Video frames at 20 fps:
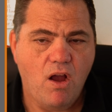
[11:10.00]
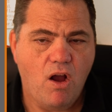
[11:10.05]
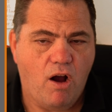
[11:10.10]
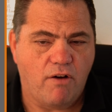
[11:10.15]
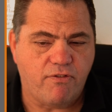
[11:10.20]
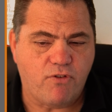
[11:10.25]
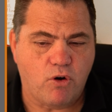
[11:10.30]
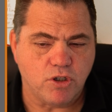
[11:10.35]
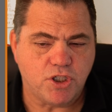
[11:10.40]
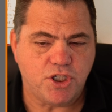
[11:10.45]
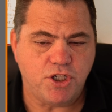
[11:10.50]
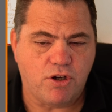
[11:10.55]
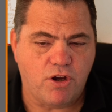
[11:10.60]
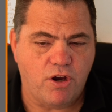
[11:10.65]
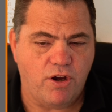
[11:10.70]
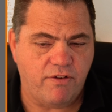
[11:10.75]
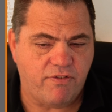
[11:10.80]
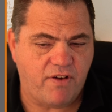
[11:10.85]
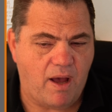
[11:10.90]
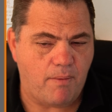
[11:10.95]
Of course, you could
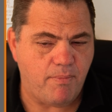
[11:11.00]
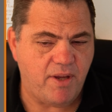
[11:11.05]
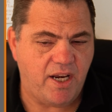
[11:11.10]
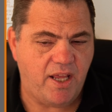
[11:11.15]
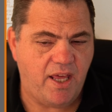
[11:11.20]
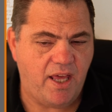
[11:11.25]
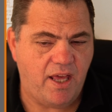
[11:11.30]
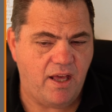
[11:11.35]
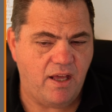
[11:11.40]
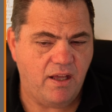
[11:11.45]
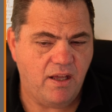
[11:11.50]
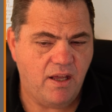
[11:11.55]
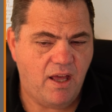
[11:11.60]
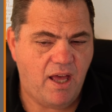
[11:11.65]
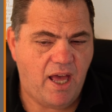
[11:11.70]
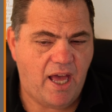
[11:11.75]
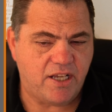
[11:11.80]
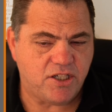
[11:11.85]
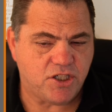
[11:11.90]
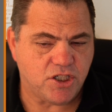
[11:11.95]
have come in here
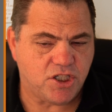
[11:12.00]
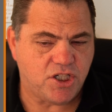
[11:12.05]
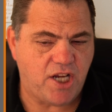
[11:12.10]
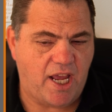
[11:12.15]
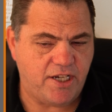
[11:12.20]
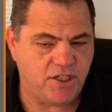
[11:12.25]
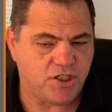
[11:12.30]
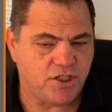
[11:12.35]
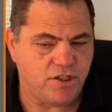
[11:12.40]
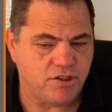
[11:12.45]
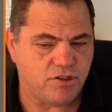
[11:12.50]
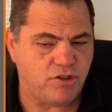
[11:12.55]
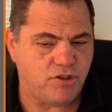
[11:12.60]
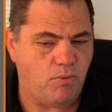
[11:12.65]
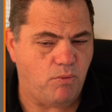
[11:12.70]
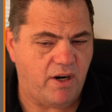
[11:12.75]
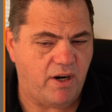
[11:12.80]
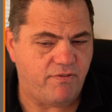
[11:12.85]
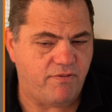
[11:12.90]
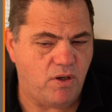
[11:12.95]
and just changed this to
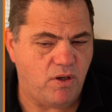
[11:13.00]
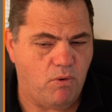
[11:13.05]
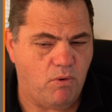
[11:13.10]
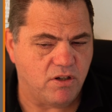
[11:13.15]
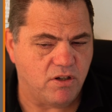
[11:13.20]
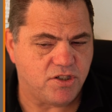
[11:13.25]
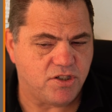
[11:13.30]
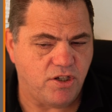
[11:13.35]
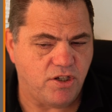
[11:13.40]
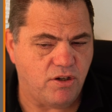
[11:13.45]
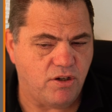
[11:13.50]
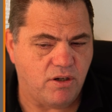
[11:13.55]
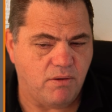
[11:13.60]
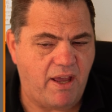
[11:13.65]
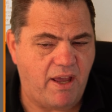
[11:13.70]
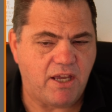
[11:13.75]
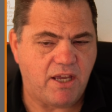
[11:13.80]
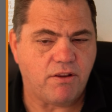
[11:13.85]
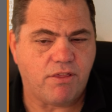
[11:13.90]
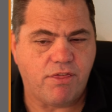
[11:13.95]
whatever you want, so you can
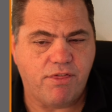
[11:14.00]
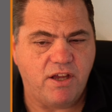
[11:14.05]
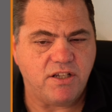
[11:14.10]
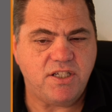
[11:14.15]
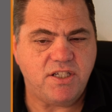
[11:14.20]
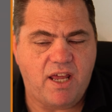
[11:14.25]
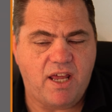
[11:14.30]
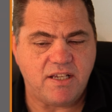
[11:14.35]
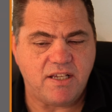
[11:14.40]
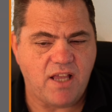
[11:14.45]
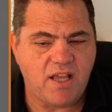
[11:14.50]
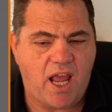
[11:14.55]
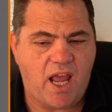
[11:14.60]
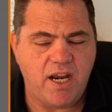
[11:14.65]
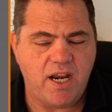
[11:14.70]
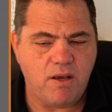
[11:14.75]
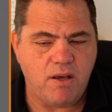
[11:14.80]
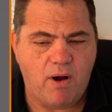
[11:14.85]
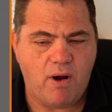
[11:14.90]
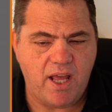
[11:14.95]
make it 30 days
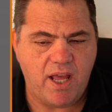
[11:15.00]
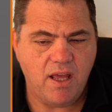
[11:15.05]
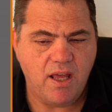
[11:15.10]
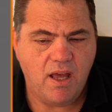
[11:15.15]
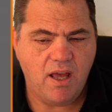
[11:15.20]
anyway.